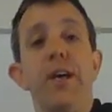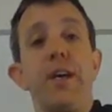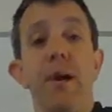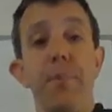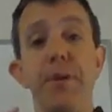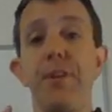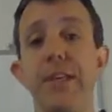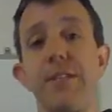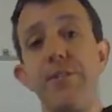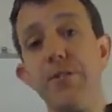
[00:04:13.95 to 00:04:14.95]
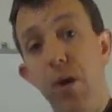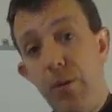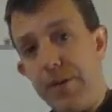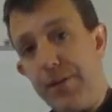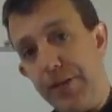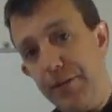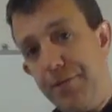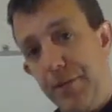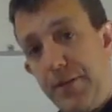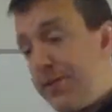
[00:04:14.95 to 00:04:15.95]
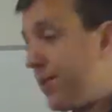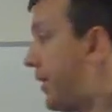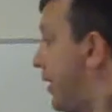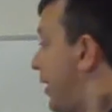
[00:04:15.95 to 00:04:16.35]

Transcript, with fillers: A couple of things to notice here first.